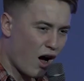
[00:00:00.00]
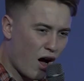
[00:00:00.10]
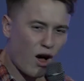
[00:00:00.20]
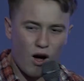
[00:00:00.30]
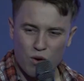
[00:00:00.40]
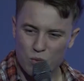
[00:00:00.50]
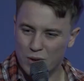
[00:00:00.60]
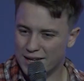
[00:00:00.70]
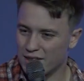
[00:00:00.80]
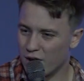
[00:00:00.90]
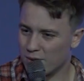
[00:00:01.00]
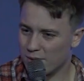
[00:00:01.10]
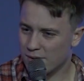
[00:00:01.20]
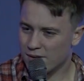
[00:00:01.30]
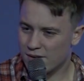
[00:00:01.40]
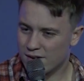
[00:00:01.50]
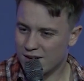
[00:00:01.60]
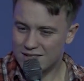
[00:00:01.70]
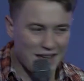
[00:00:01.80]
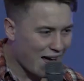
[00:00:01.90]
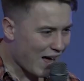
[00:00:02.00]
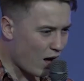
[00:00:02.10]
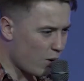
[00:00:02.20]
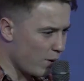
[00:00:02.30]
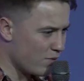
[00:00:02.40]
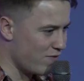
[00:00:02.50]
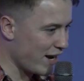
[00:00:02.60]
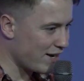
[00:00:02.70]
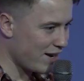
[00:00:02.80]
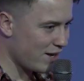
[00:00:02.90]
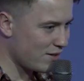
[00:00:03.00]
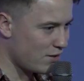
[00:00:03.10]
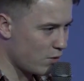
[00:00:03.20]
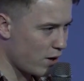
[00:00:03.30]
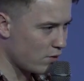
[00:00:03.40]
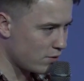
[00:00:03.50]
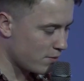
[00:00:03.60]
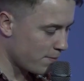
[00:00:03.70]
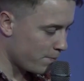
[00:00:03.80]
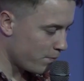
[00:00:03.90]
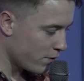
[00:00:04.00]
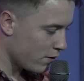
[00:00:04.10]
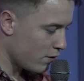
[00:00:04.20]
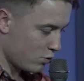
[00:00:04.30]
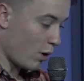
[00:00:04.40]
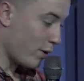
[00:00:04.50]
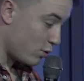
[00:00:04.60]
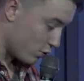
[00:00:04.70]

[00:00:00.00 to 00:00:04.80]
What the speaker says: are we though? Is that how we're recognized to the world? So I went